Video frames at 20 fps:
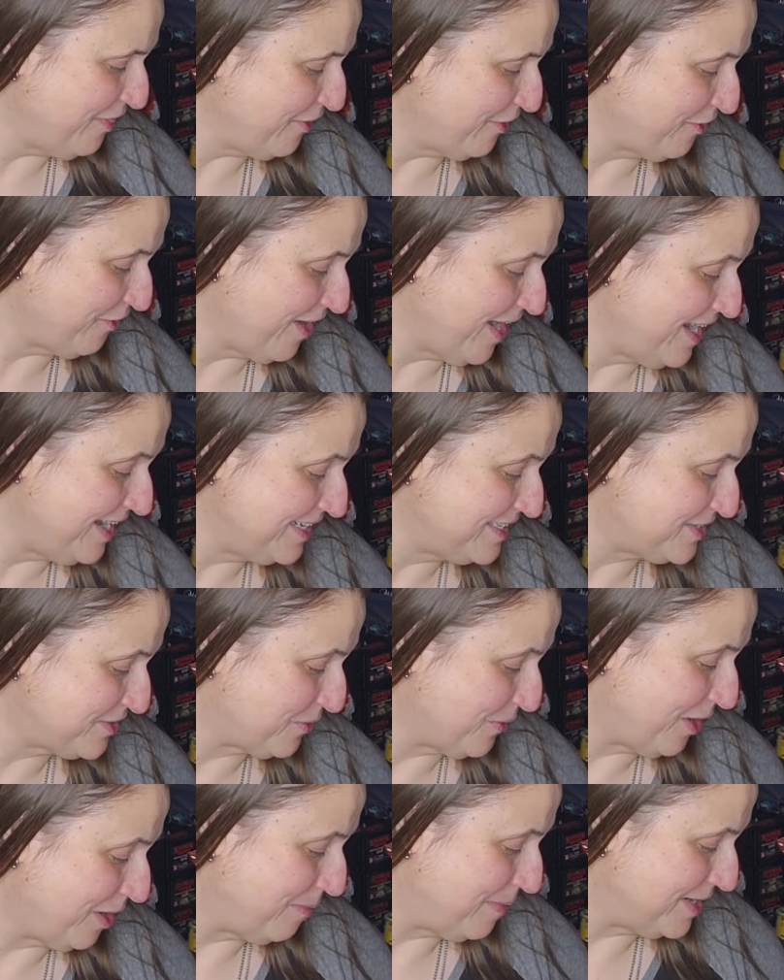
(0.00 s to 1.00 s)
the granny
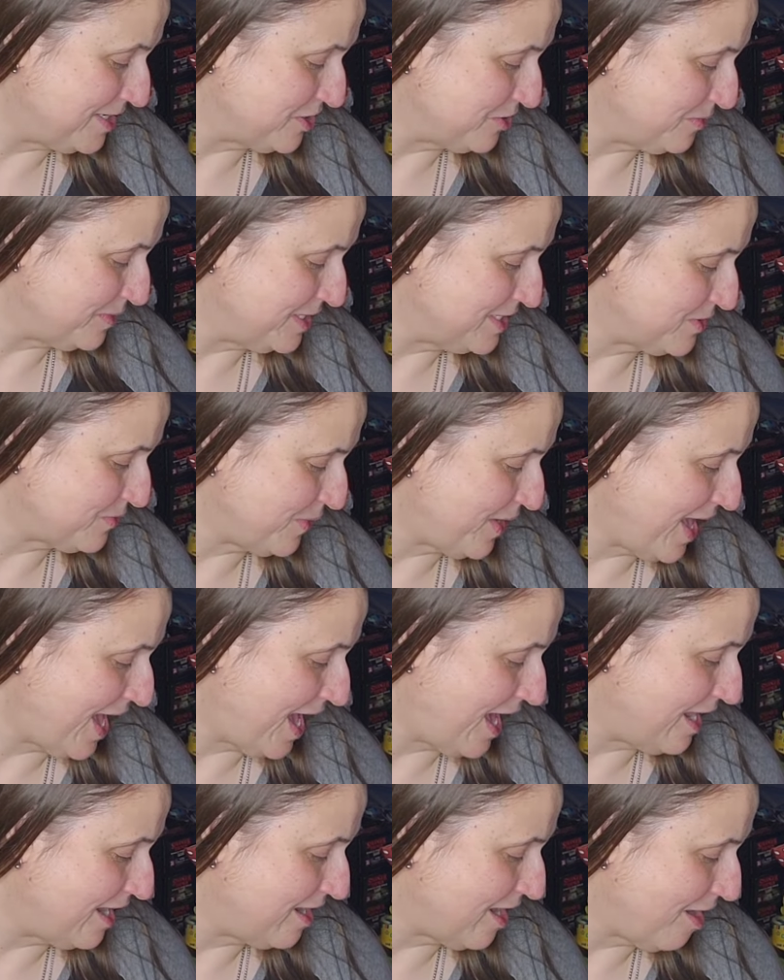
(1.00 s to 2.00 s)
square measurements, we
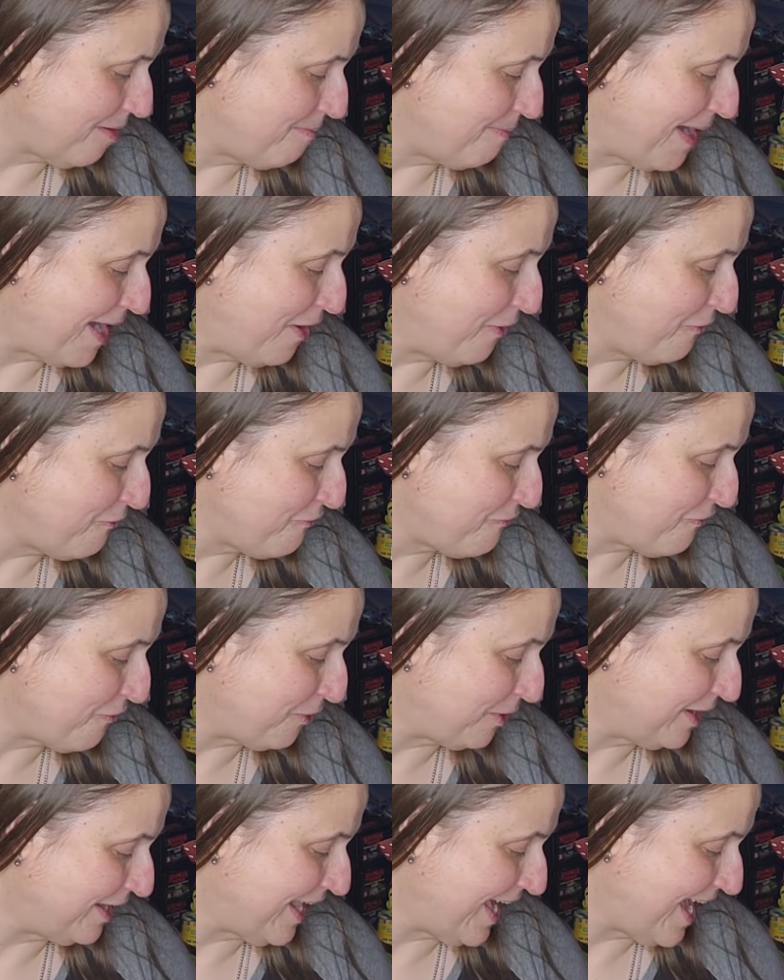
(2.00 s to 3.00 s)
had about
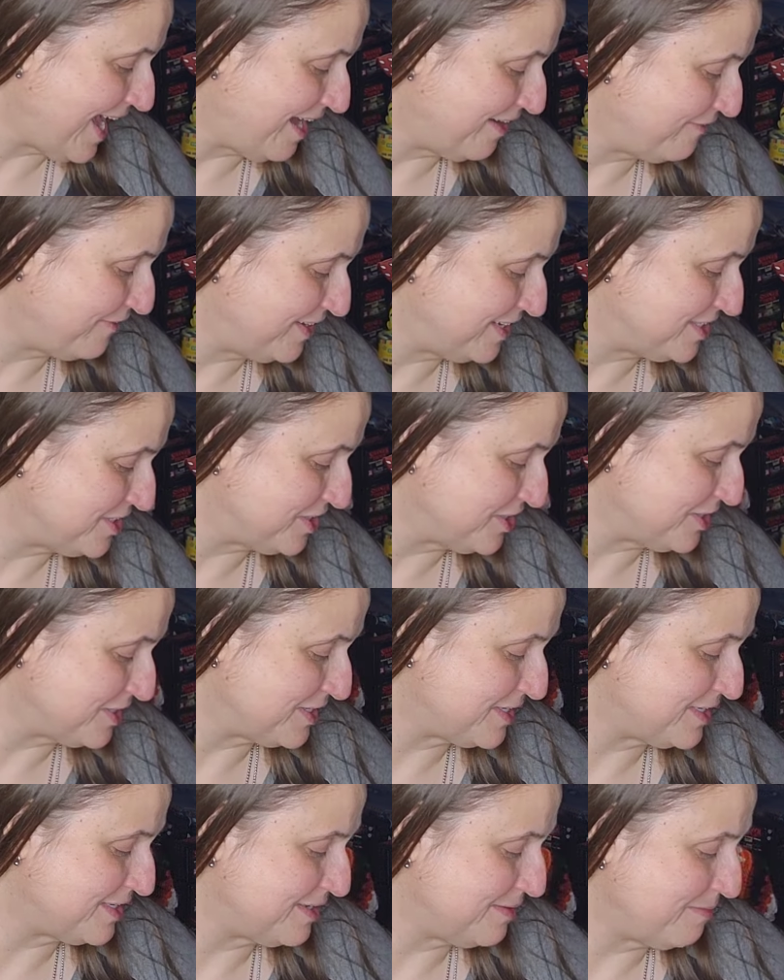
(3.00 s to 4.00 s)
four and a half
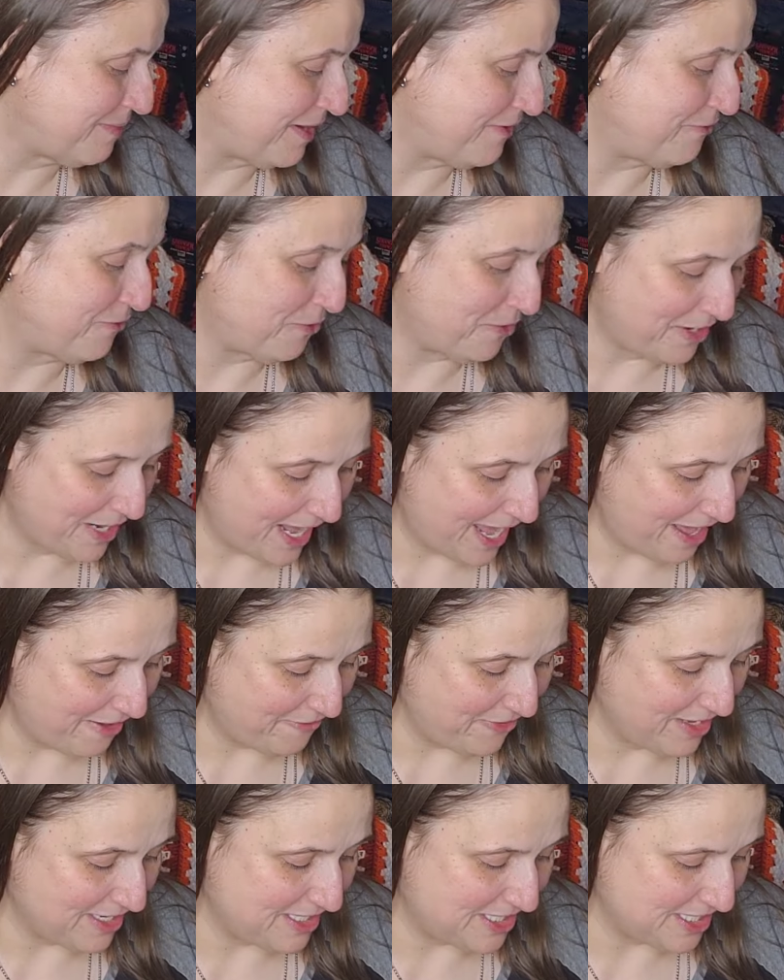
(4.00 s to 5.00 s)
inches by four and a half
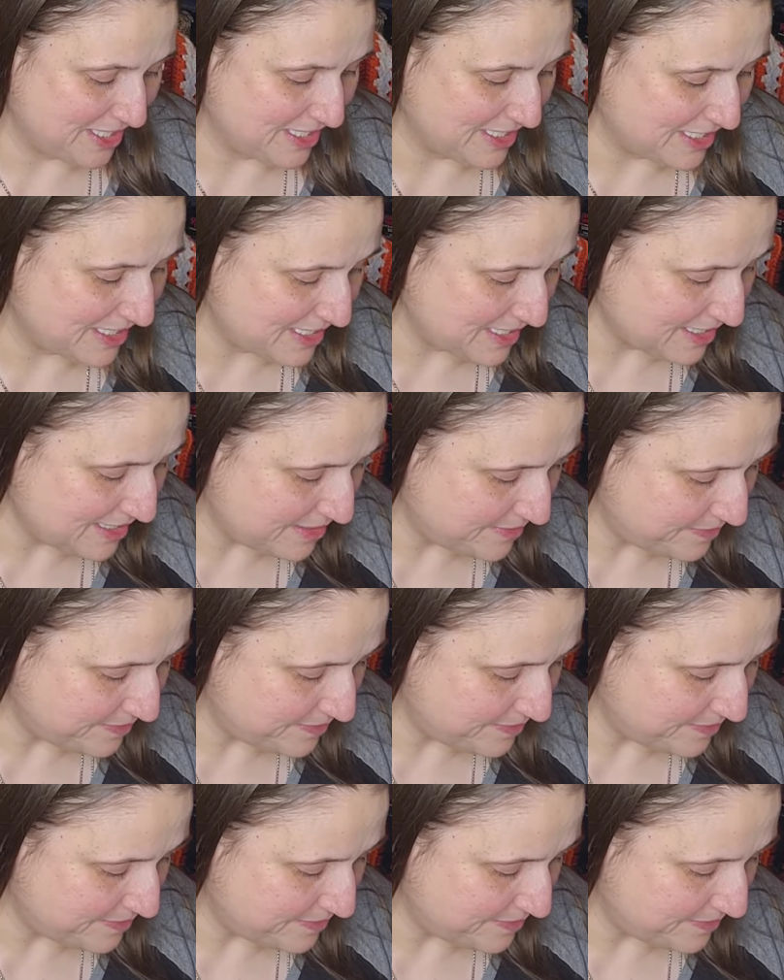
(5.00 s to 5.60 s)
inches,